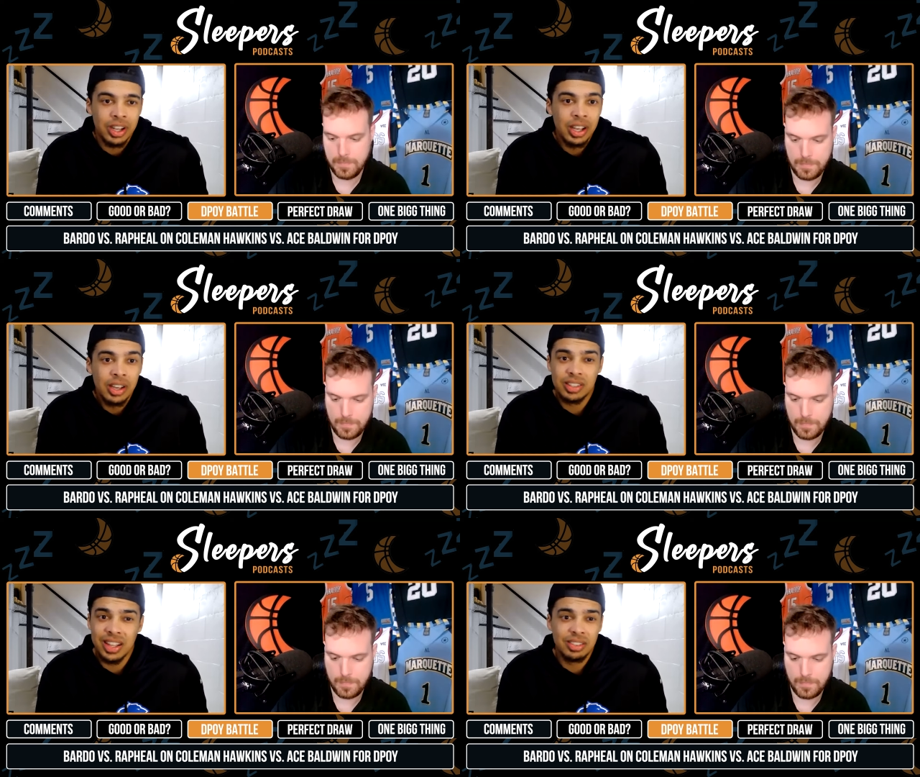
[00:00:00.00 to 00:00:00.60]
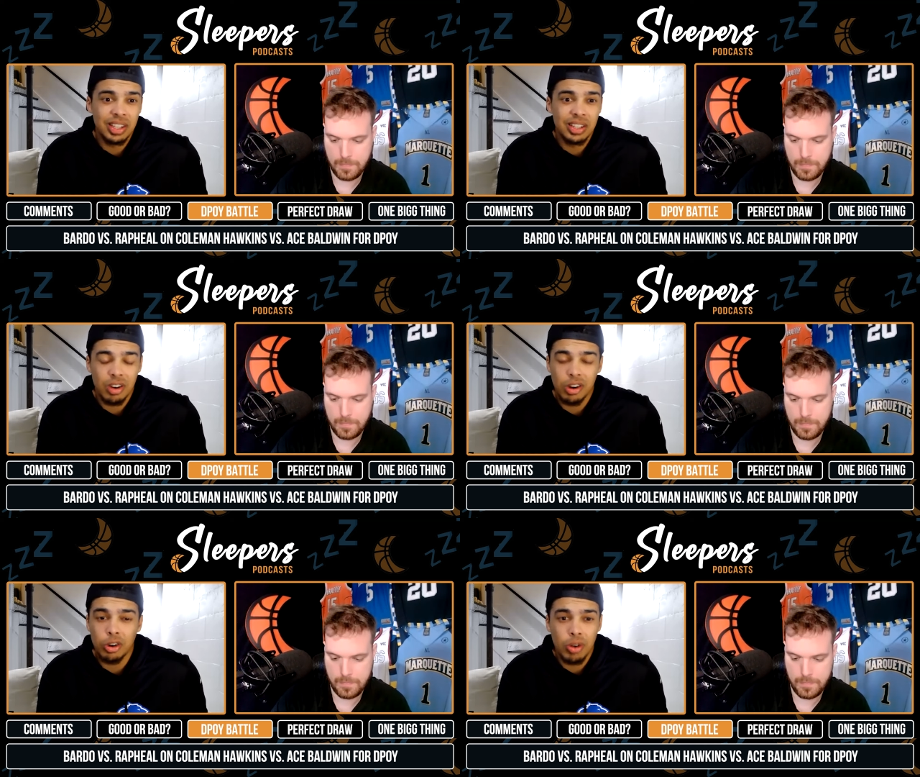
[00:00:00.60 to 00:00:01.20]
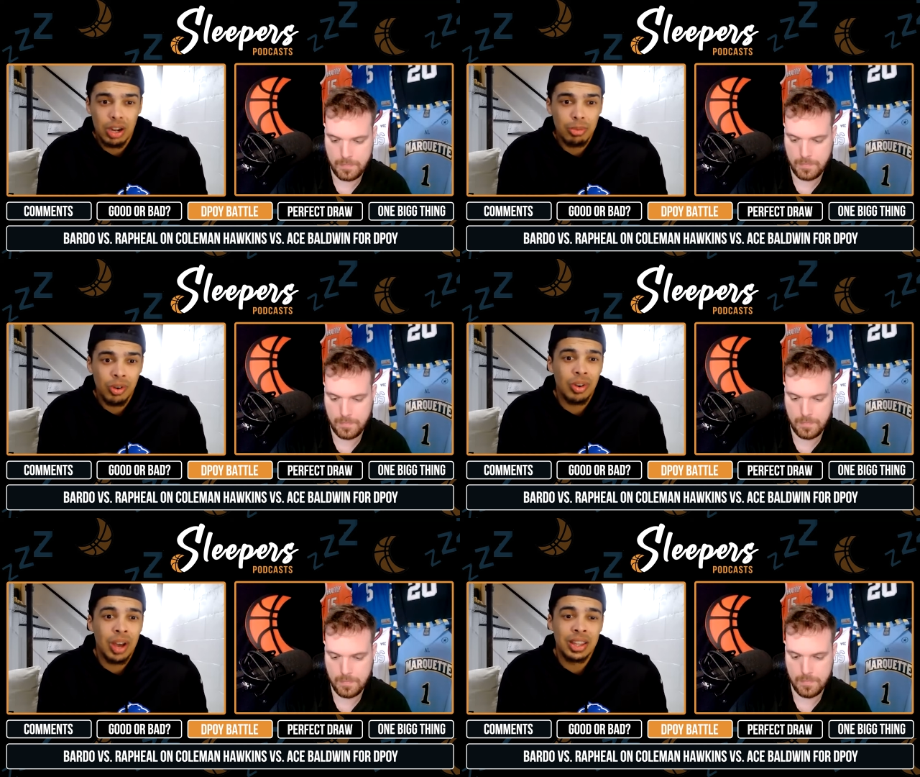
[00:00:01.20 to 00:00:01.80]
Speaker 1: His instincts are incredible.
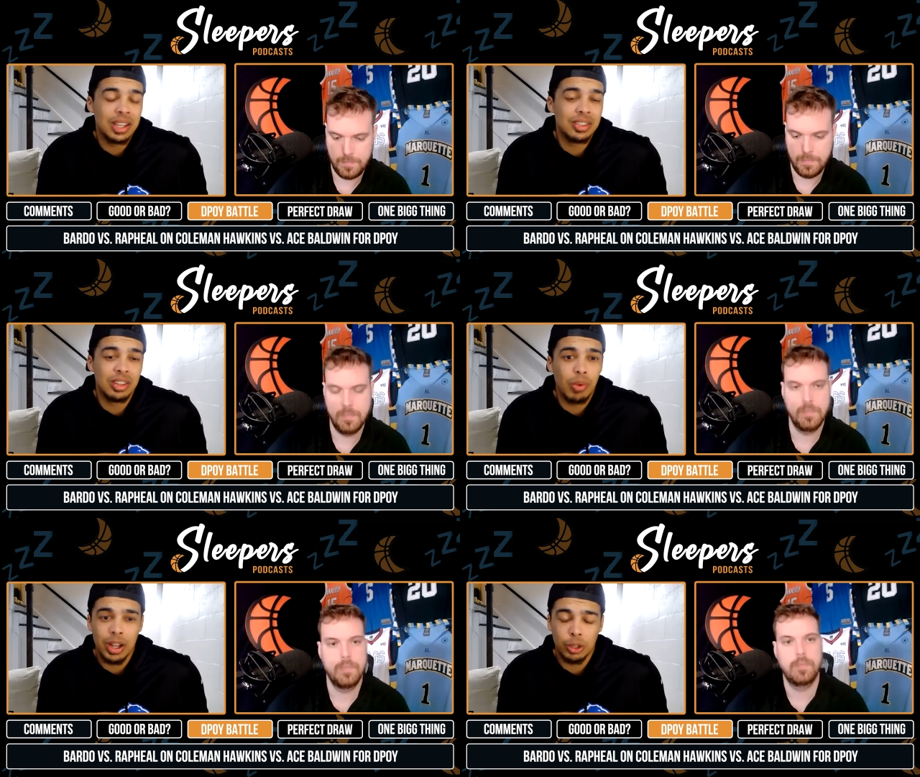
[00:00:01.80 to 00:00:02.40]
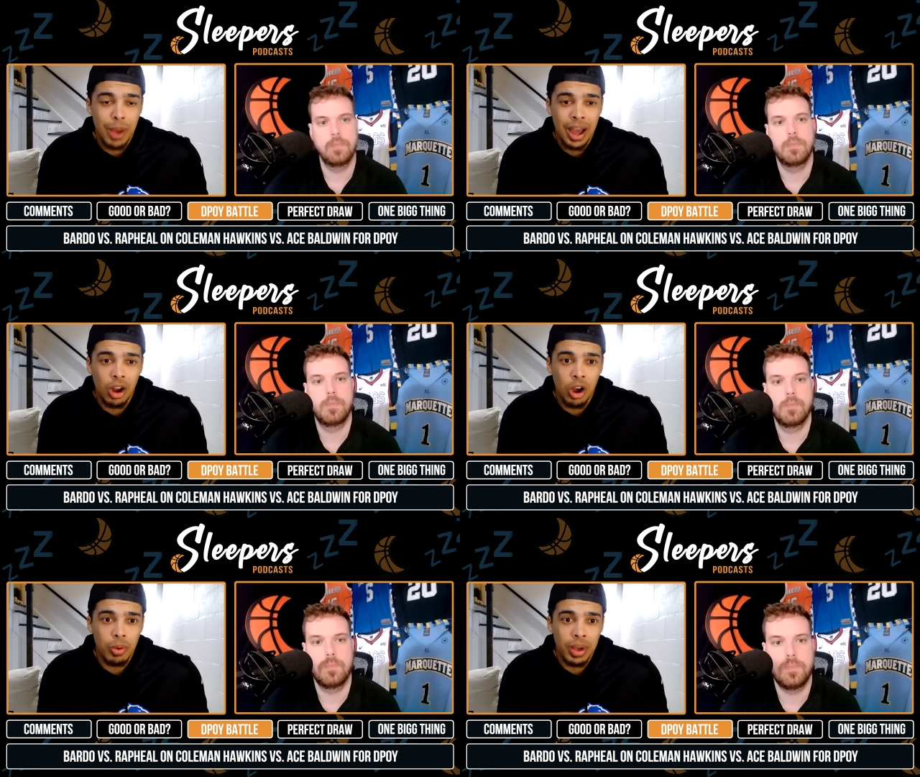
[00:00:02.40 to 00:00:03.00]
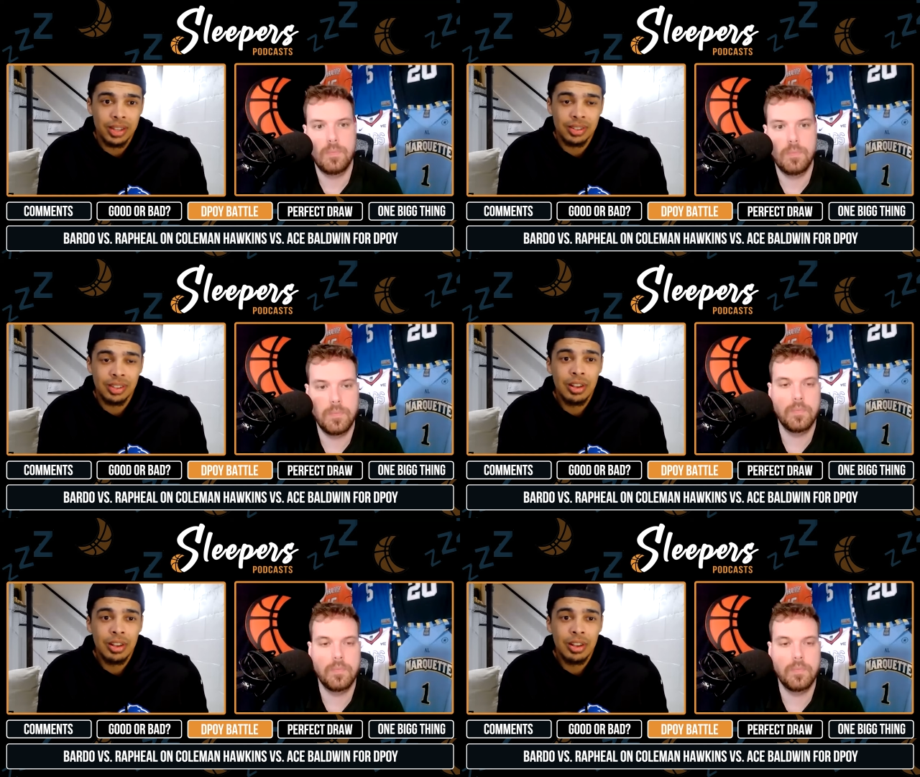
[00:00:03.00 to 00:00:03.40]
I think he's in the right spot always.